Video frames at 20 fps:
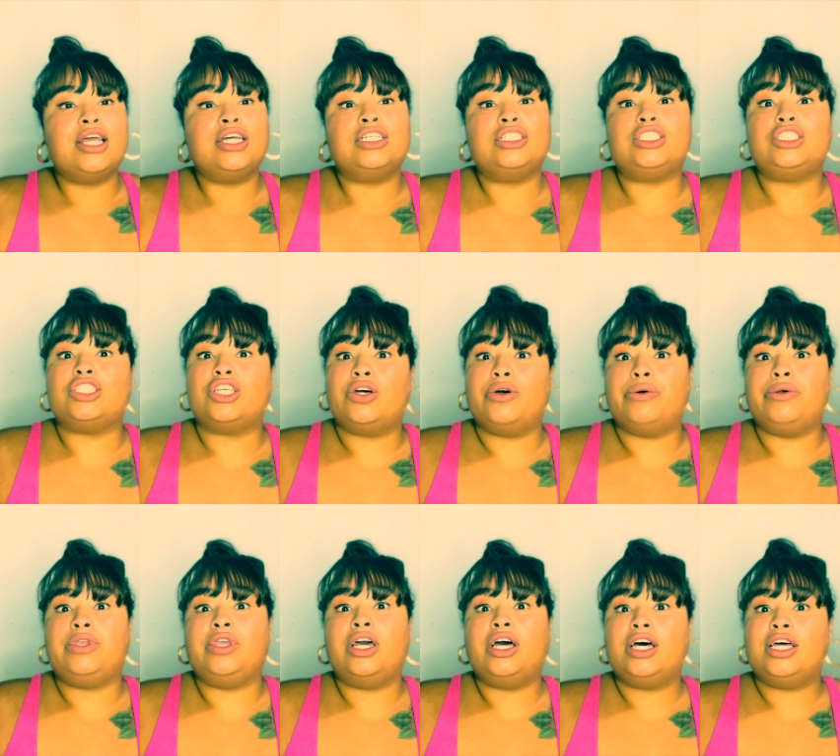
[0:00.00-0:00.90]
So
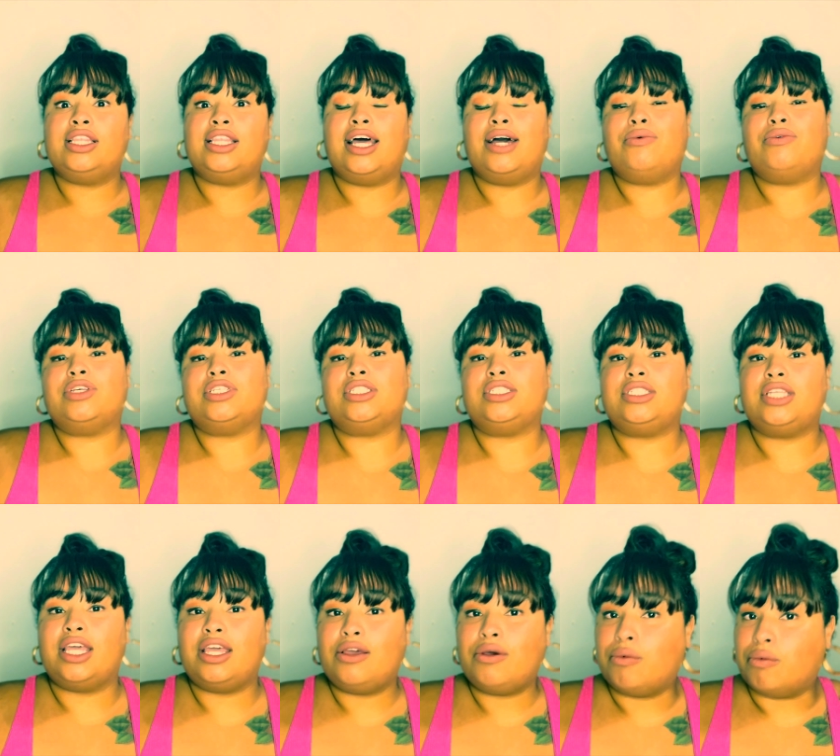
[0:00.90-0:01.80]
y'all, that was
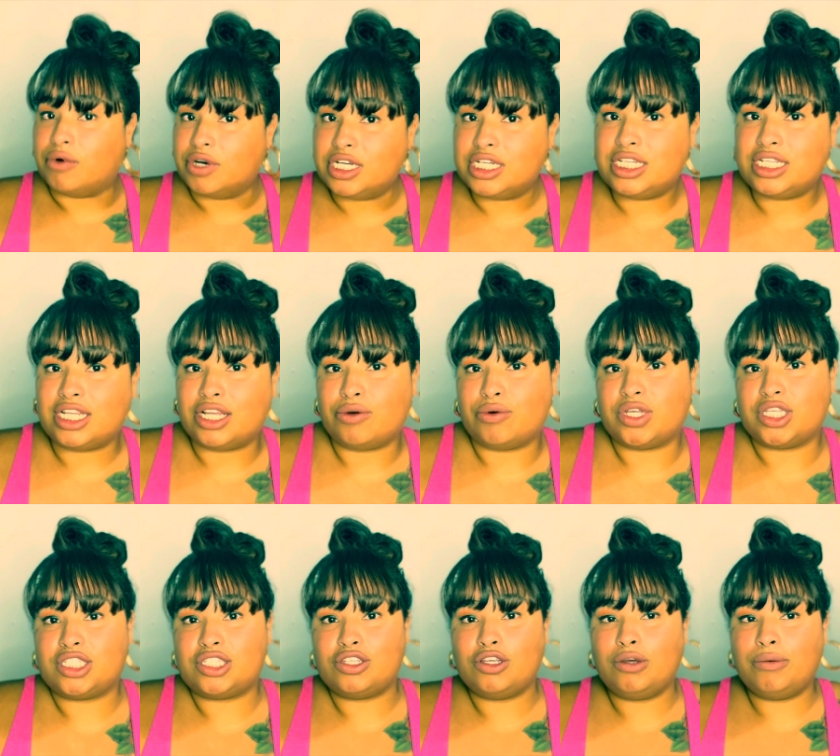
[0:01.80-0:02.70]
day one. There was
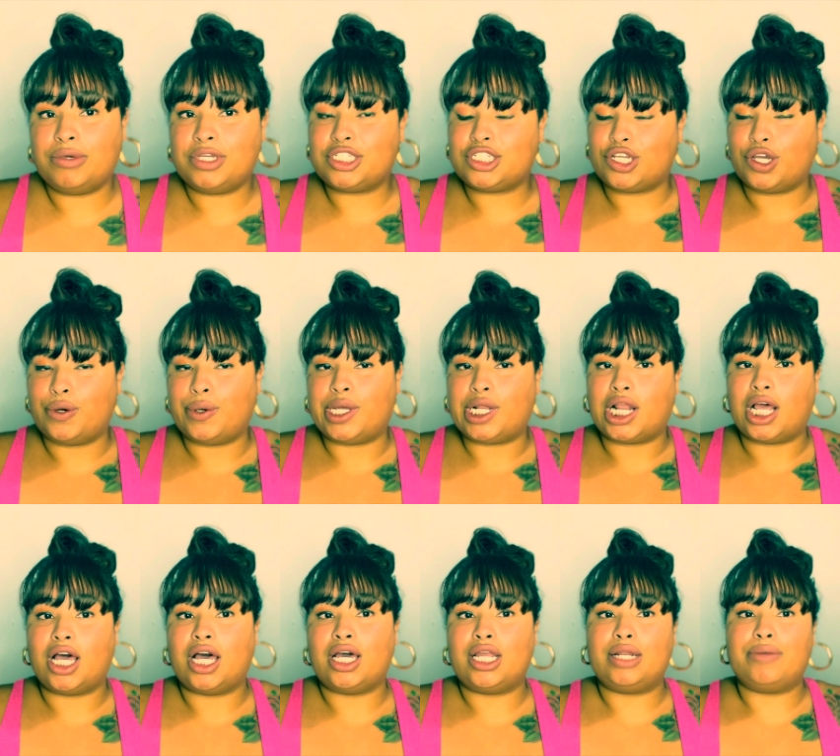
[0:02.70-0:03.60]
too much going
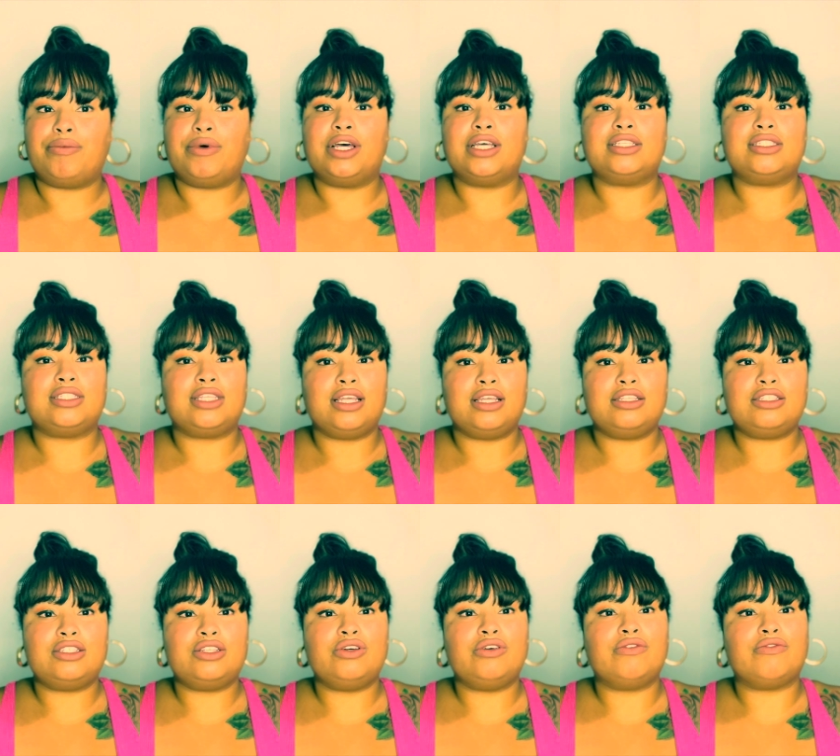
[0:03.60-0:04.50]
on, but stay
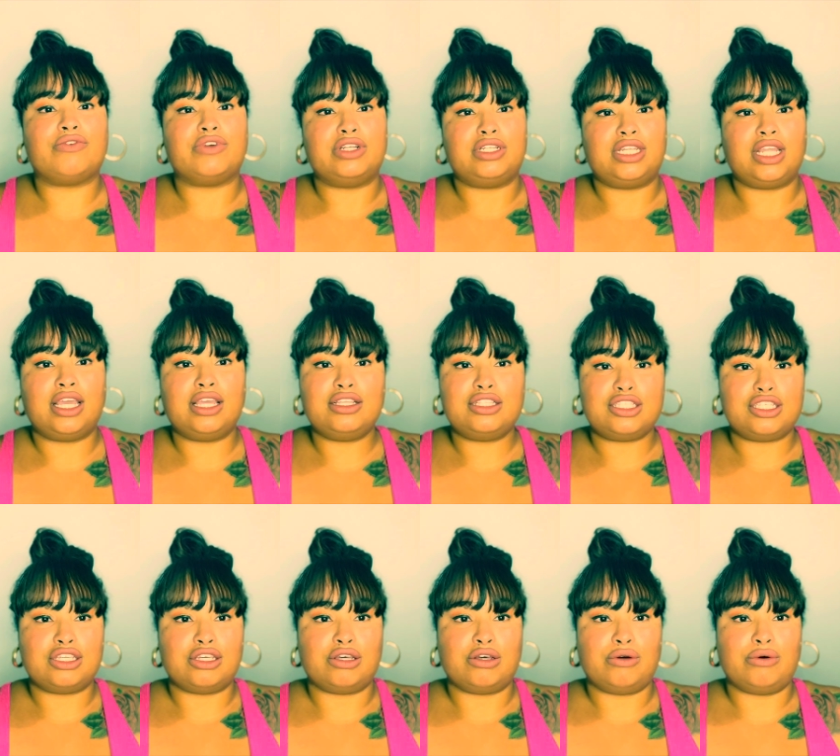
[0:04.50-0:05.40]
tuned for day
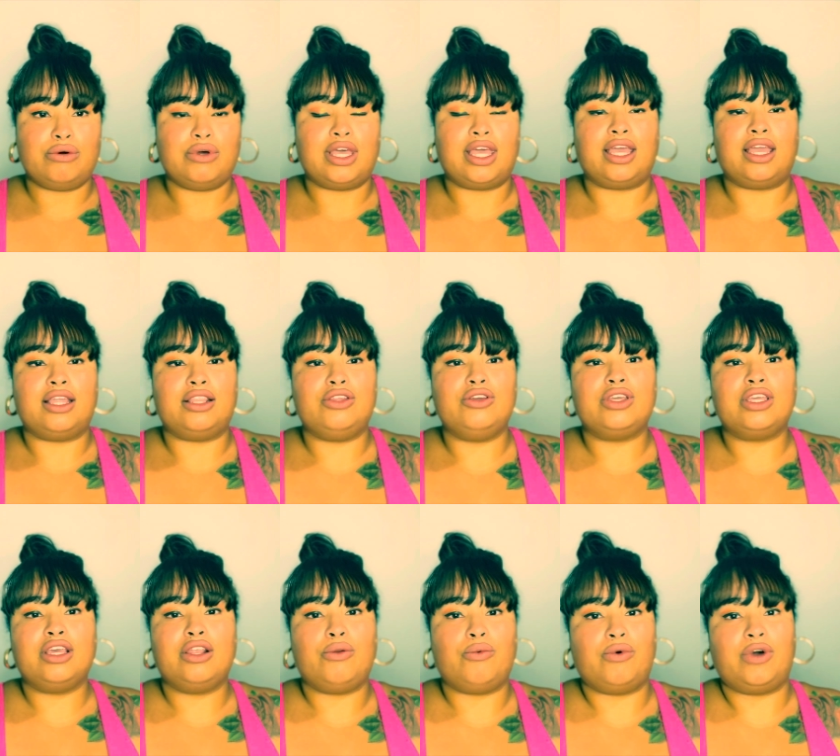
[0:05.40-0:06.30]
two, and you
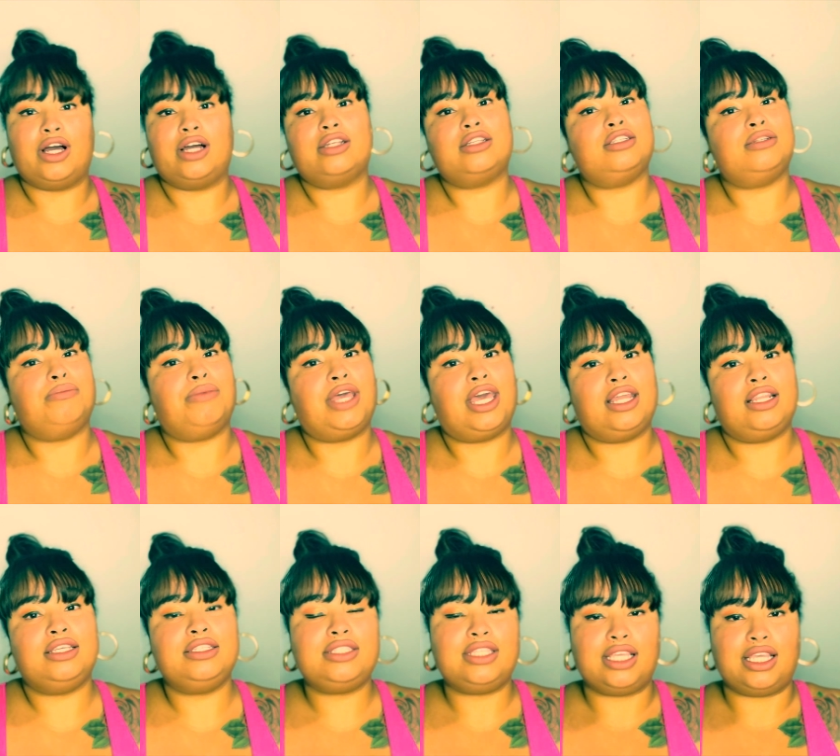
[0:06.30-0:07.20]
can watch
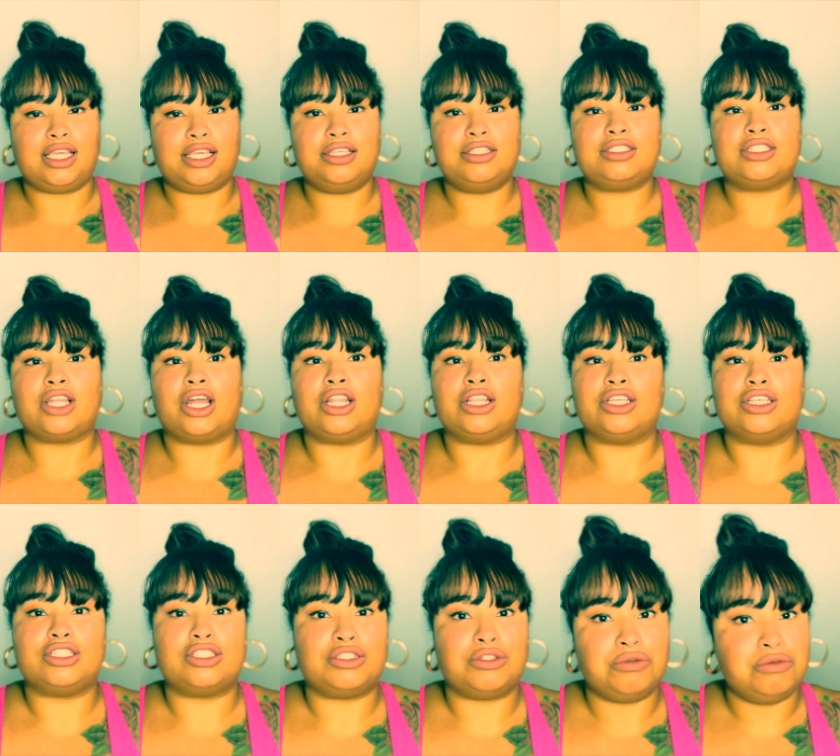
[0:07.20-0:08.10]
Baddies East on the
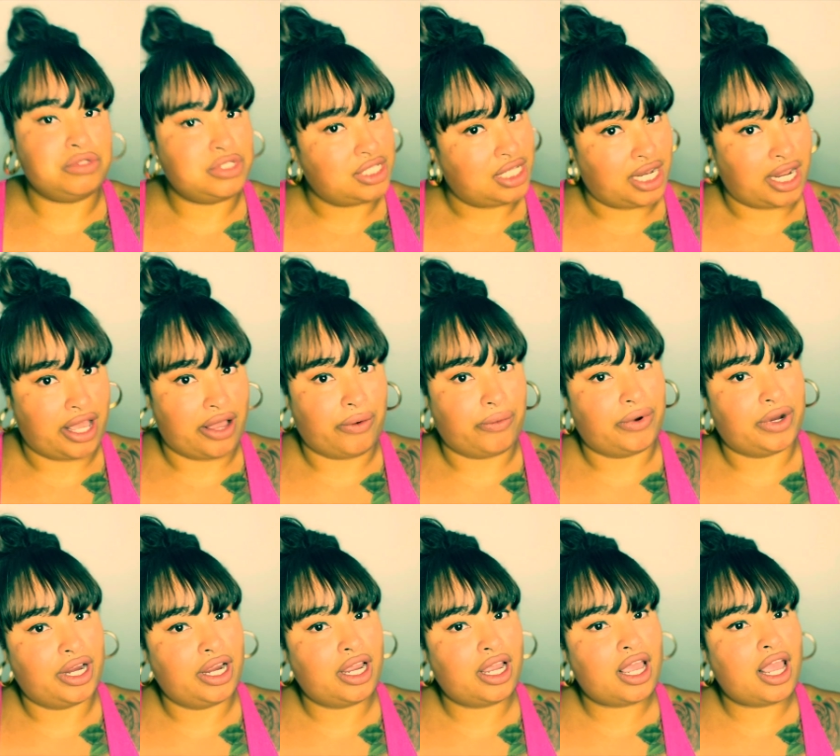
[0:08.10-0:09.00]
Zeus
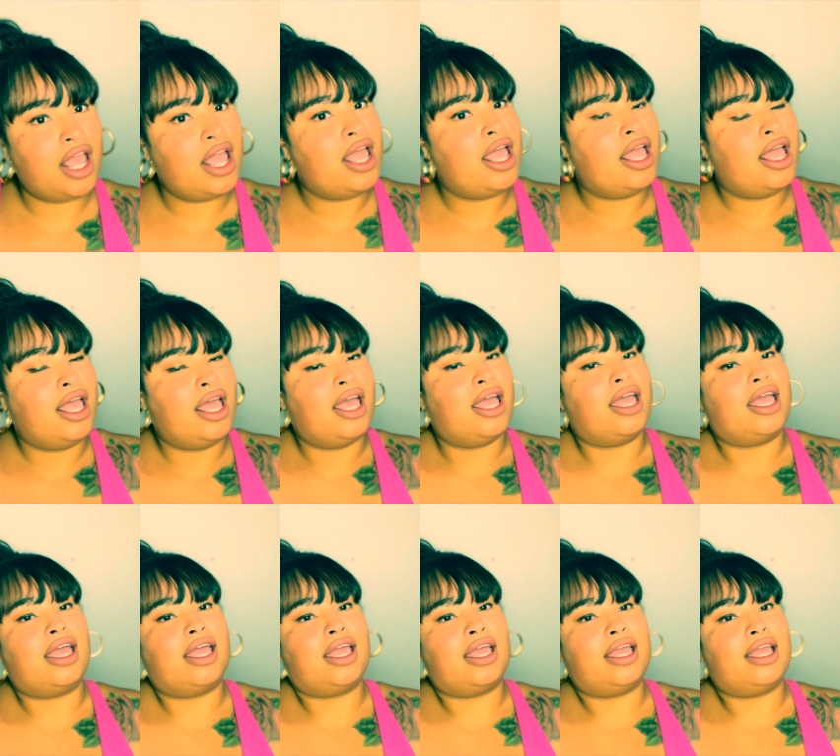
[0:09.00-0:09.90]
Network,
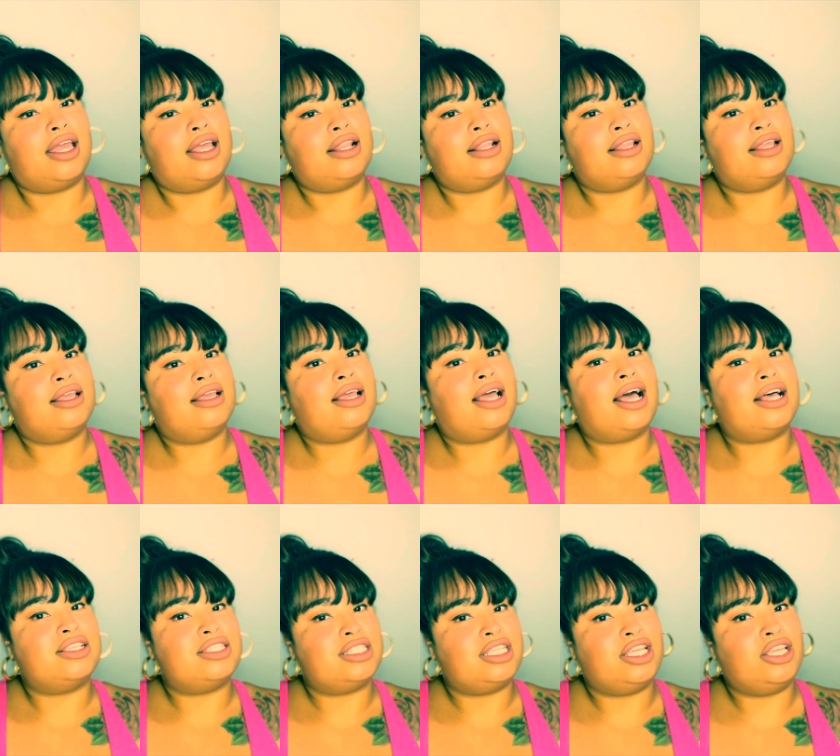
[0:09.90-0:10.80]
and I'll
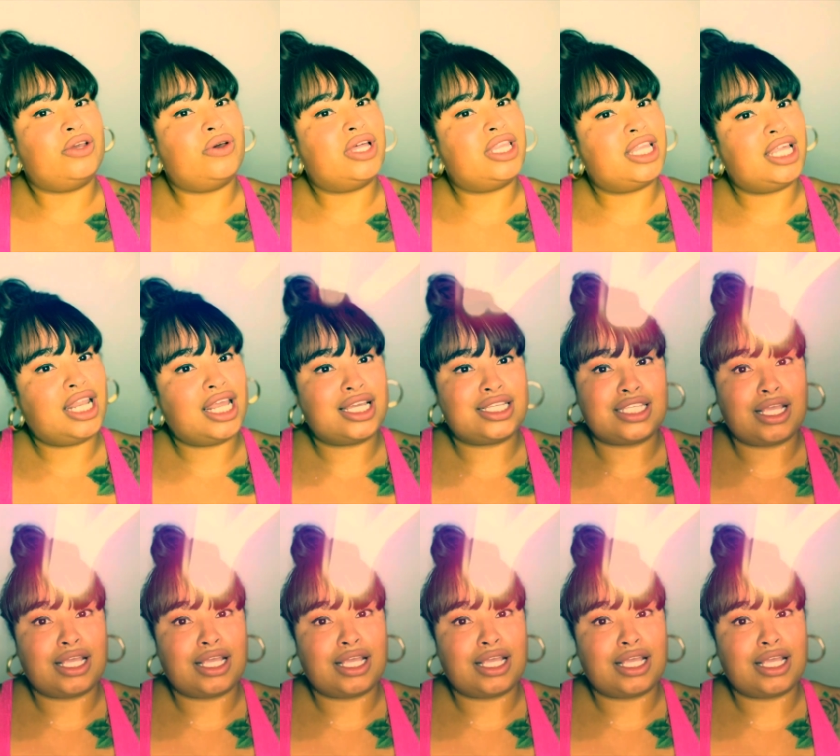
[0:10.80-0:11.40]
see you on the next